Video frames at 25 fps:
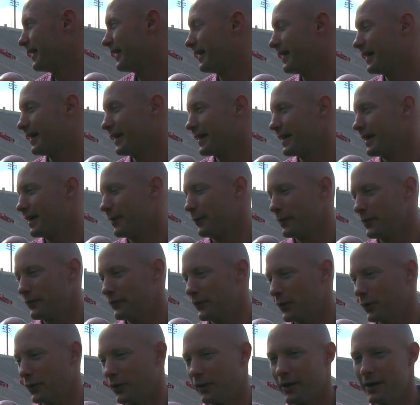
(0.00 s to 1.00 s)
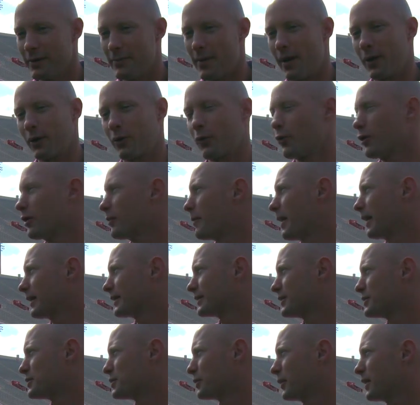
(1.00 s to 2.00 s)
Yeah. Again, we feel great about our
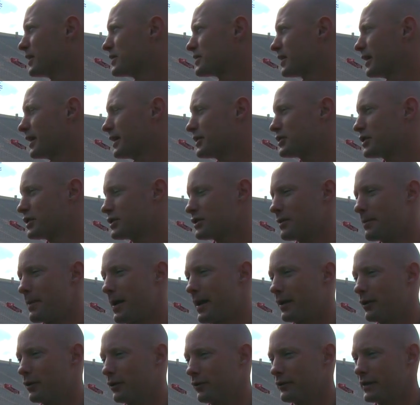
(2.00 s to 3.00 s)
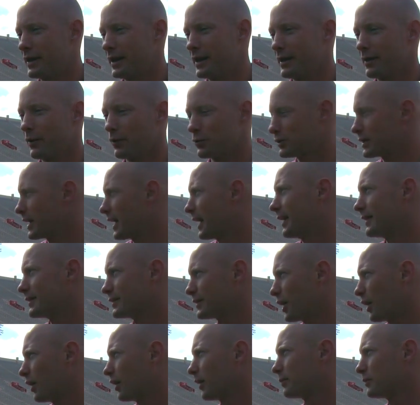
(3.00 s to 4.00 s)
quarterback situation. It's just a matter of getting those
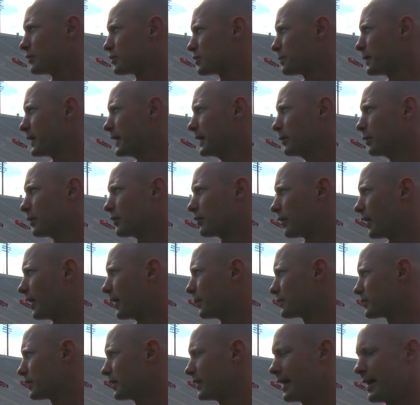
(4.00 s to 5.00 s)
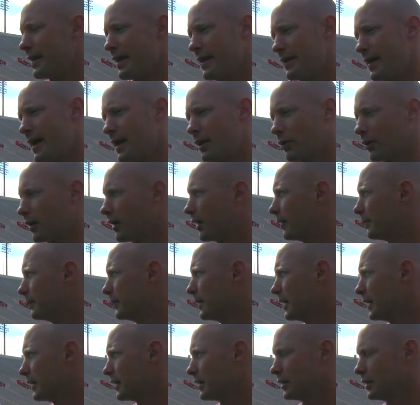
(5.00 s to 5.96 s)
guys caught up to speed with reps, and that'll come.